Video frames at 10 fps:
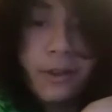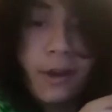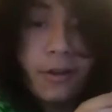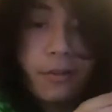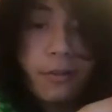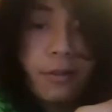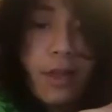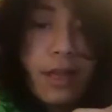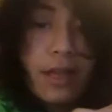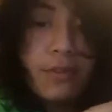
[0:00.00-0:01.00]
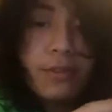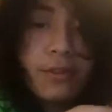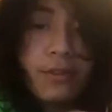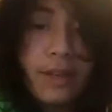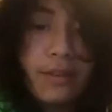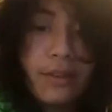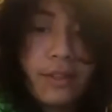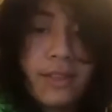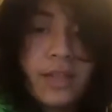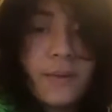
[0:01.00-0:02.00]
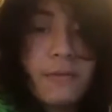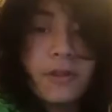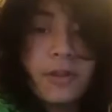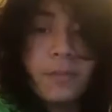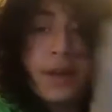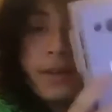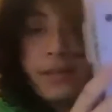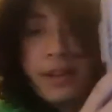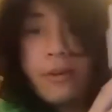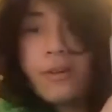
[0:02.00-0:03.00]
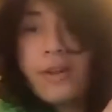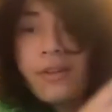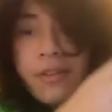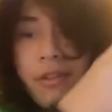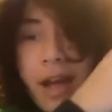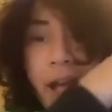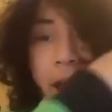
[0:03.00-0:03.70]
the console. You sort of need to think about where the buttons go. So I